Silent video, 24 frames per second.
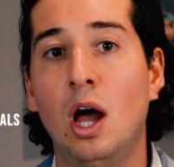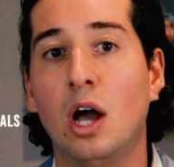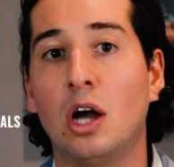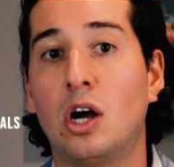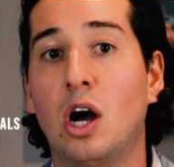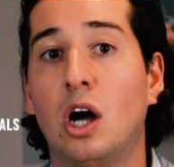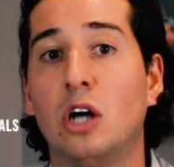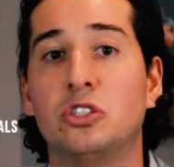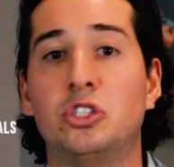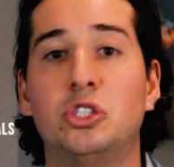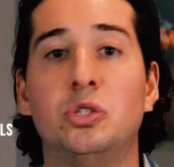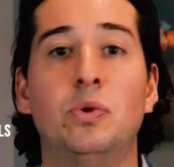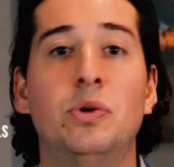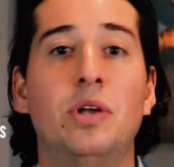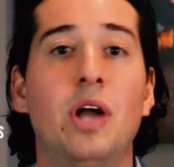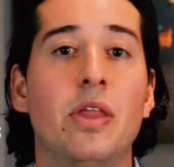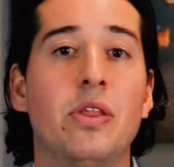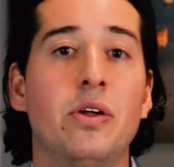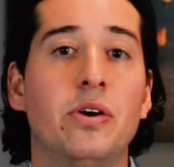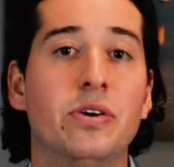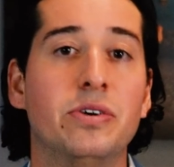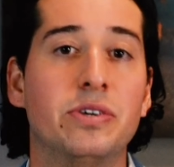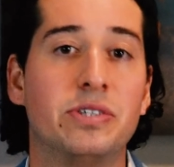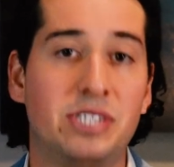cost you
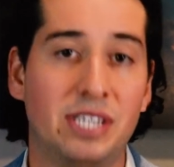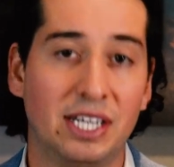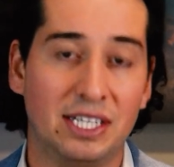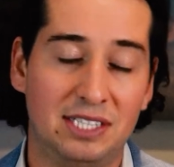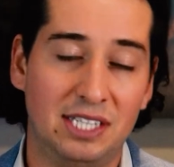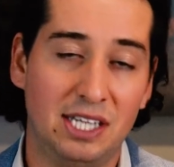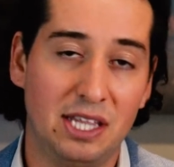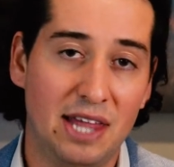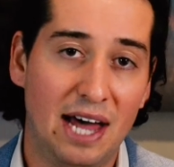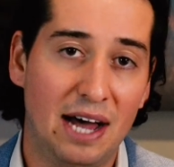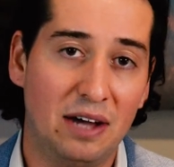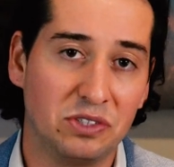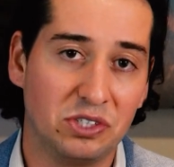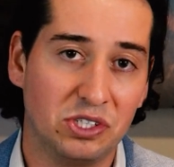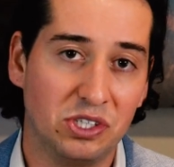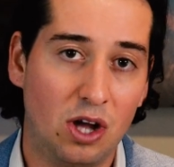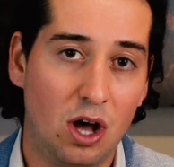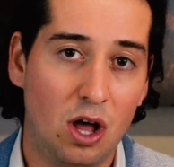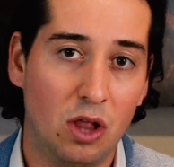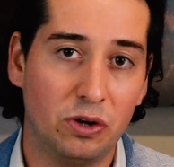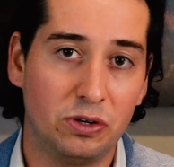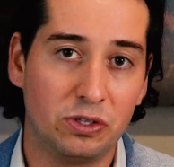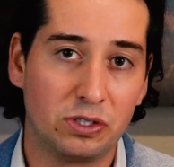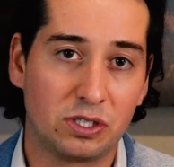another
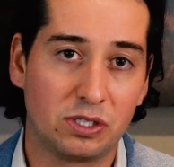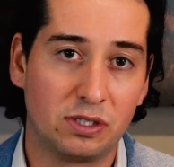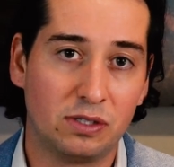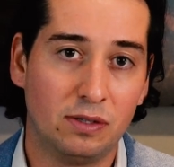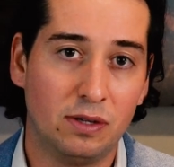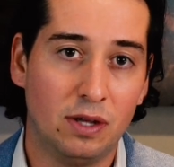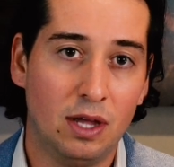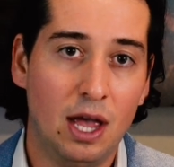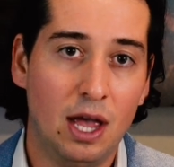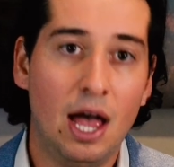$60,000.